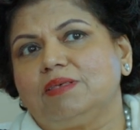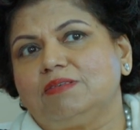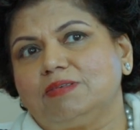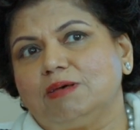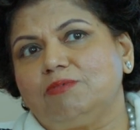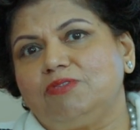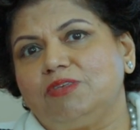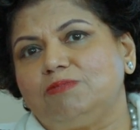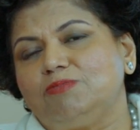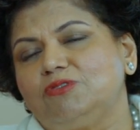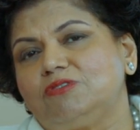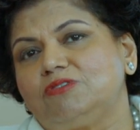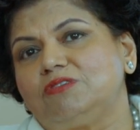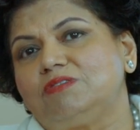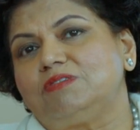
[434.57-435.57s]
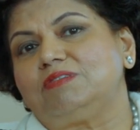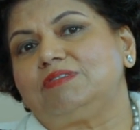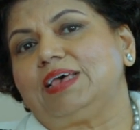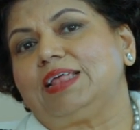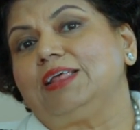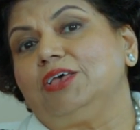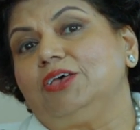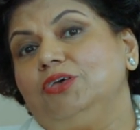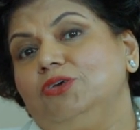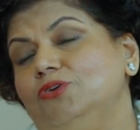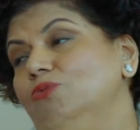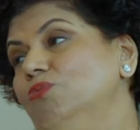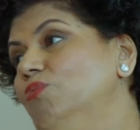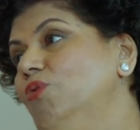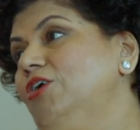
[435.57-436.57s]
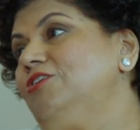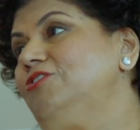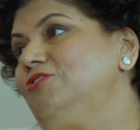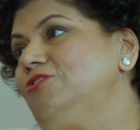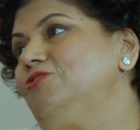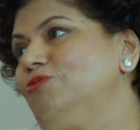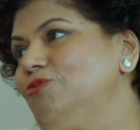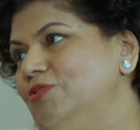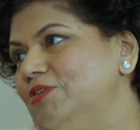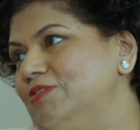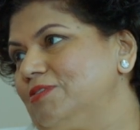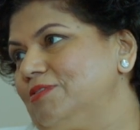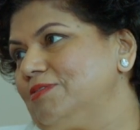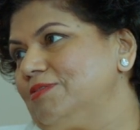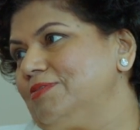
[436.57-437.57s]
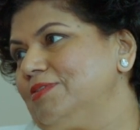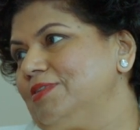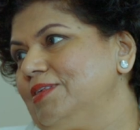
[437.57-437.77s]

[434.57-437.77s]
some of these musicians and said, you want to do this.